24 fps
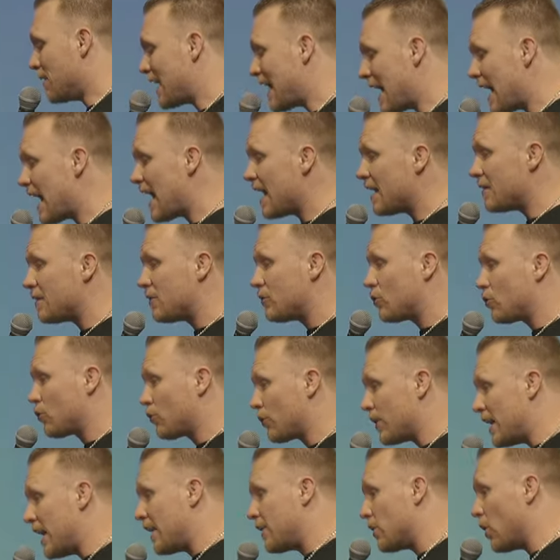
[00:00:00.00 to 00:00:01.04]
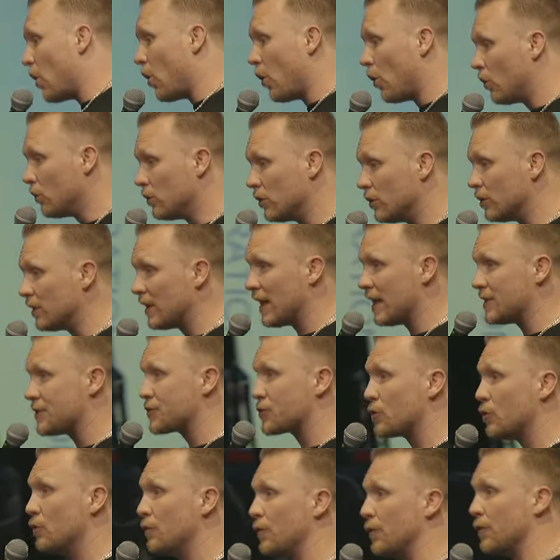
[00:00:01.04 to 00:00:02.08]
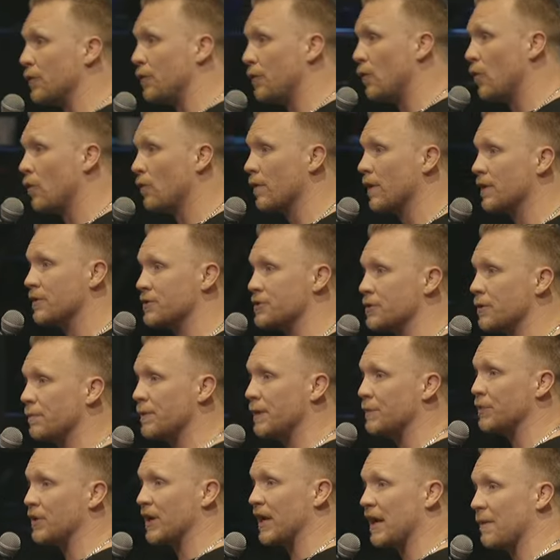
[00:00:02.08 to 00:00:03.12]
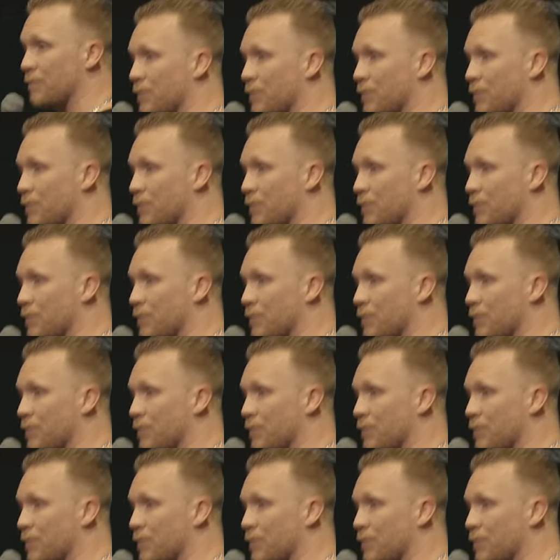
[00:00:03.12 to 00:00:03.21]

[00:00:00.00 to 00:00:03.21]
But I had created a whole online school for the Forerunners so people